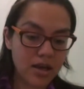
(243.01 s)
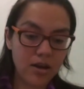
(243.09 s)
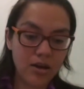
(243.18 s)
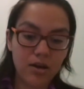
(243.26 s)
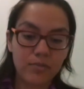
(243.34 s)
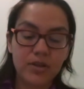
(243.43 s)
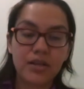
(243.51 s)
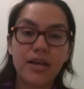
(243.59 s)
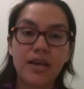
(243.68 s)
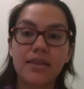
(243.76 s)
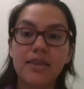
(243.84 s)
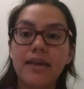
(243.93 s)
Um,
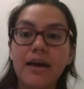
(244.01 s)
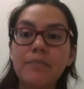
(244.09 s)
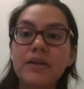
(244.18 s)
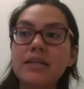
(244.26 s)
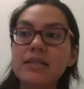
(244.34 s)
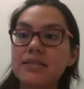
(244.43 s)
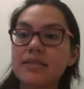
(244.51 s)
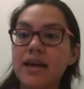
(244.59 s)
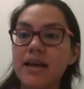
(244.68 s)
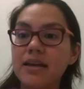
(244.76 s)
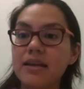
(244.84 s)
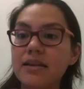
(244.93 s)
that being
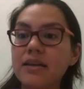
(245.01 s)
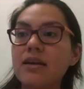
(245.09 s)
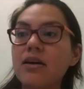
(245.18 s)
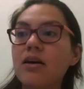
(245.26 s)
said,